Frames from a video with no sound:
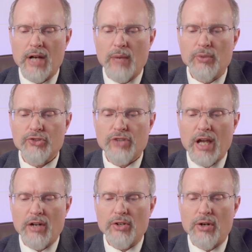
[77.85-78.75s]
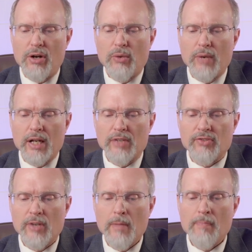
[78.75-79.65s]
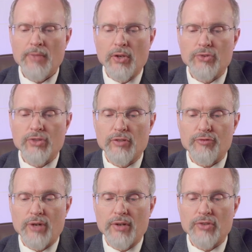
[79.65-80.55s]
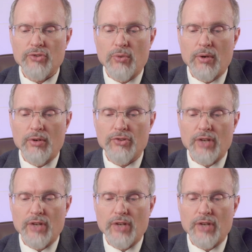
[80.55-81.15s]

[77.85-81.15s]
I will scatter to all winds those in the farthest corners,